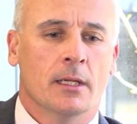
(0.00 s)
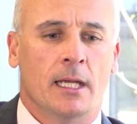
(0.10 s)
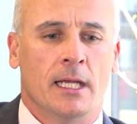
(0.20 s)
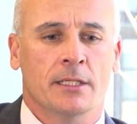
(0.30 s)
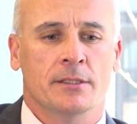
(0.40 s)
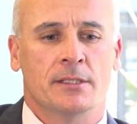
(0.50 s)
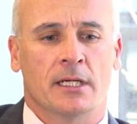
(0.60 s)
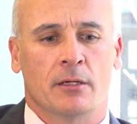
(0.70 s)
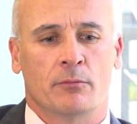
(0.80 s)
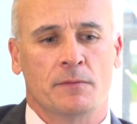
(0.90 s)
and
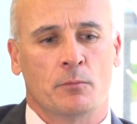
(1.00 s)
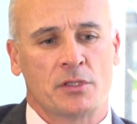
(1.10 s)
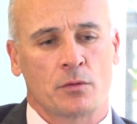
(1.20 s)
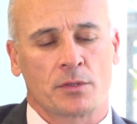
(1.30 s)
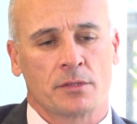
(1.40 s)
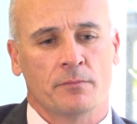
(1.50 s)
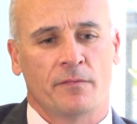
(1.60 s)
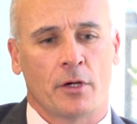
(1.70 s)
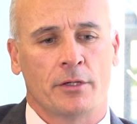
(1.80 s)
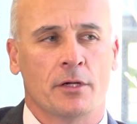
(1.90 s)
we saw some
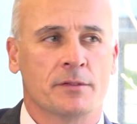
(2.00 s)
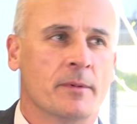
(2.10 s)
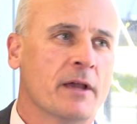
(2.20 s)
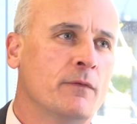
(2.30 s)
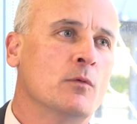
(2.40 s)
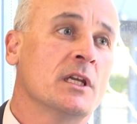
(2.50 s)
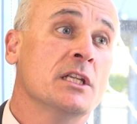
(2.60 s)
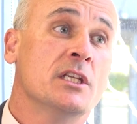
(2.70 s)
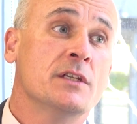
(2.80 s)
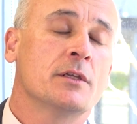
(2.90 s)
photos about
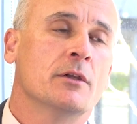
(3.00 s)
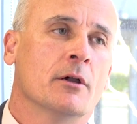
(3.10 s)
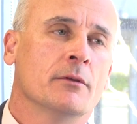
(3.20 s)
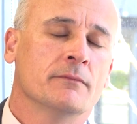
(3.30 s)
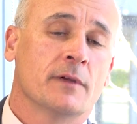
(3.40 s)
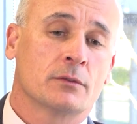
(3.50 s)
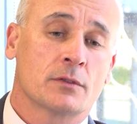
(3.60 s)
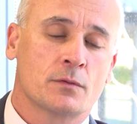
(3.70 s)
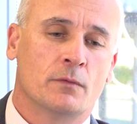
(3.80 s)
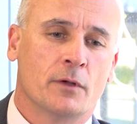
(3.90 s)
14 years ago. In fact,
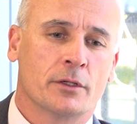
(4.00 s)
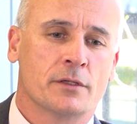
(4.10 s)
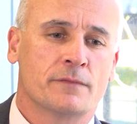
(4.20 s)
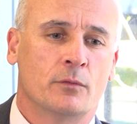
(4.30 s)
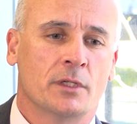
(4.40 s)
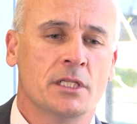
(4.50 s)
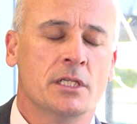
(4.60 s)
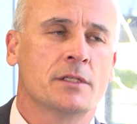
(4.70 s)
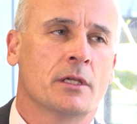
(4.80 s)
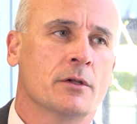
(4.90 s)
I saw photos 14
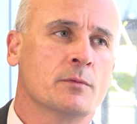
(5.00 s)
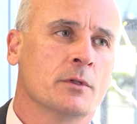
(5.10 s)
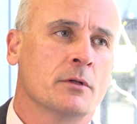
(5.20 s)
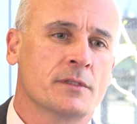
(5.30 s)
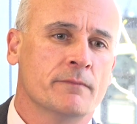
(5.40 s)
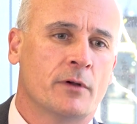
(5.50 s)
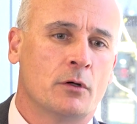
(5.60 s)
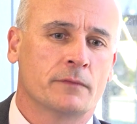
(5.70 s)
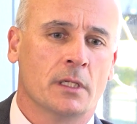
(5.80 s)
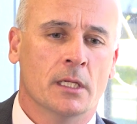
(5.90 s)
years ago when I was
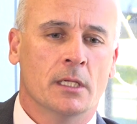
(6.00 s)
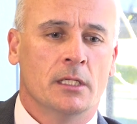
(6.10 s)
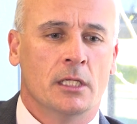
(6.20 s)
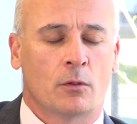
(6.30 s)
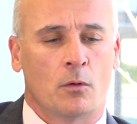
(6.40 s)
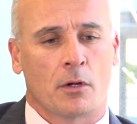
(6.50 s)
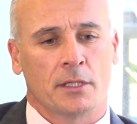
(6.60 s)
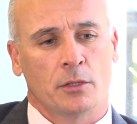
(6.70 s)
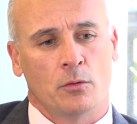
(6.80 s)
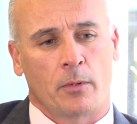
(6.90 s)
involved in
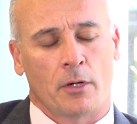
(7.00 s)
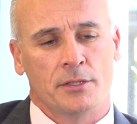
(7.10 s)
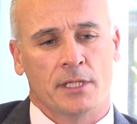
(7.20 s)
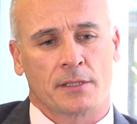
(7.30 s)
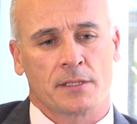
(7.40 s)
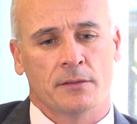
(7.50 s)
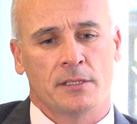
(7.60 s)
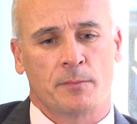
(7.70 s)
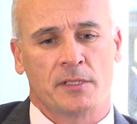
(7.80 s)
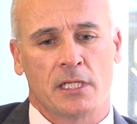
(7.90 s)
acquiring nickel projects, and
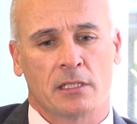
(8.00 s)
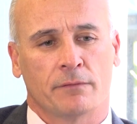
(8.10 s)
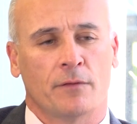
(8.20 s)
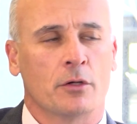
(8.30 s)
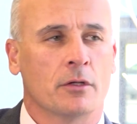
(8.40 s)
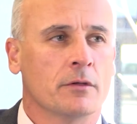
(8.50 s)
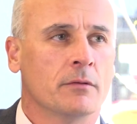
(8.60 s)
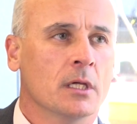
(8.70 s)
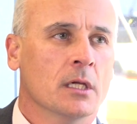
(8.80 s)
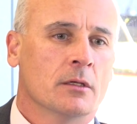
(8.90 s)
this particular photo
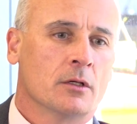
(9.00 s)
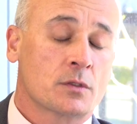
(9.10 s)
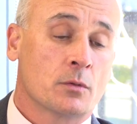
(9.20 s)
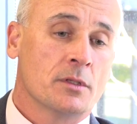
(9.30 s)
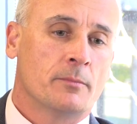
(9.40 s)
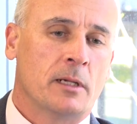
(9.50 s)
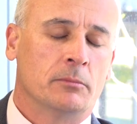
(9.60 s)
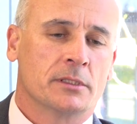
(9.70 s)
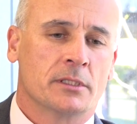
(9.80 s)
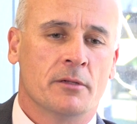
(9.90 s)
I saw in the
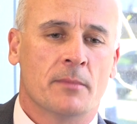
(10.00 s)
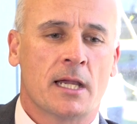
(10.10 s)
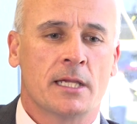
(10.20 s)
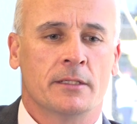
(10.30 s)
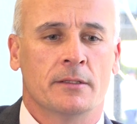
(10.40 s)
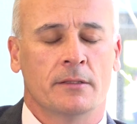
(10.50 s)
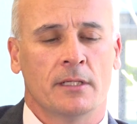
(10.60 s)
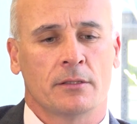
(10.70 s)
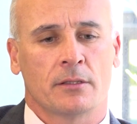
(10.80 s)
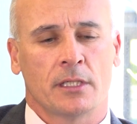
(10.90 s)
public domain, and
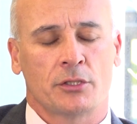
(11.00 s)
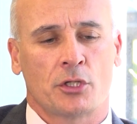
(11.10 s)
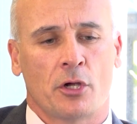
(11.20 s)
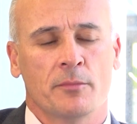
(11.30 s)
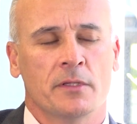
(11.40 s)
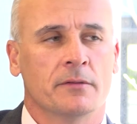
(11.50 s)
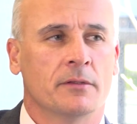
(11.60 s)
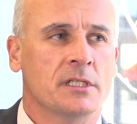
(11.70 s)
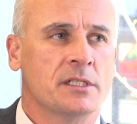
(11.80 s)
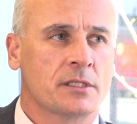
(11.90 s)
that showed me
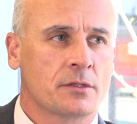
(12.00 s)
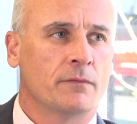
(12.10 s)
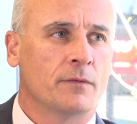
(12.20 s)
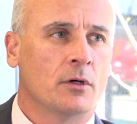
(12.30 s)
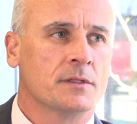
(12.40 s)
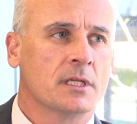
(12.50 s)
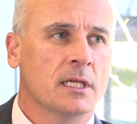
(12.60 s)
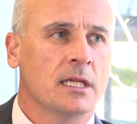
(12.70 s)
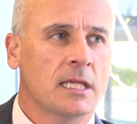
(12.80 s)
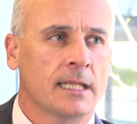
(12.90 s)
that these sulphides
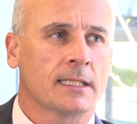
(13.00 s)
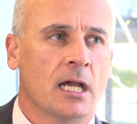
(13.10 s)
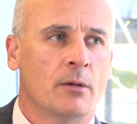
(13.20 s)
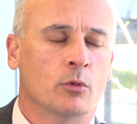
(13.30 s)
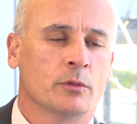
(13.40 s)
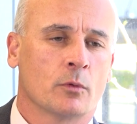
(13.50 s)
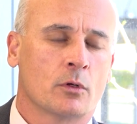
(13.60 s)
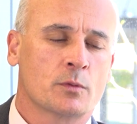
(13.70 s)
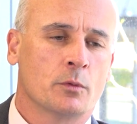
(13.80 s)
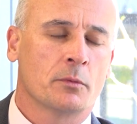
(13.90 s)
at Carboid
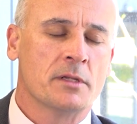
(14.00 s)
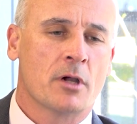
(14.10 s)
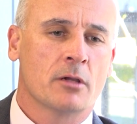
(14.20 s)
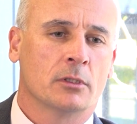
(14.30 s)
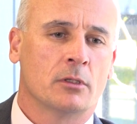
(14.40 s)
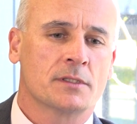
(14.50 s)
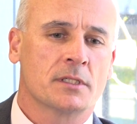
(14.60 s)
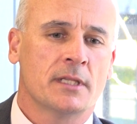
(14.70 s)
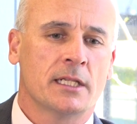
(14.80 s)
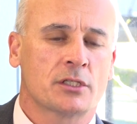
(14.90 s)
Rocks were
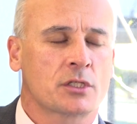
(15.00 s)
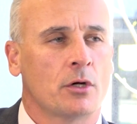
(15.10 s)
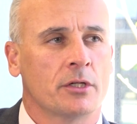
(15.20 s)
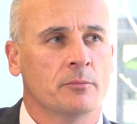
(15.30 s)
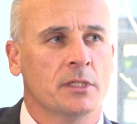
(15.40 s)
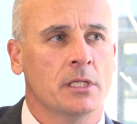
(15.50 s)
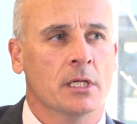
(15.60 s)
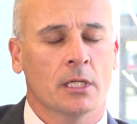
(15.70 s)
remobilised, and that excited me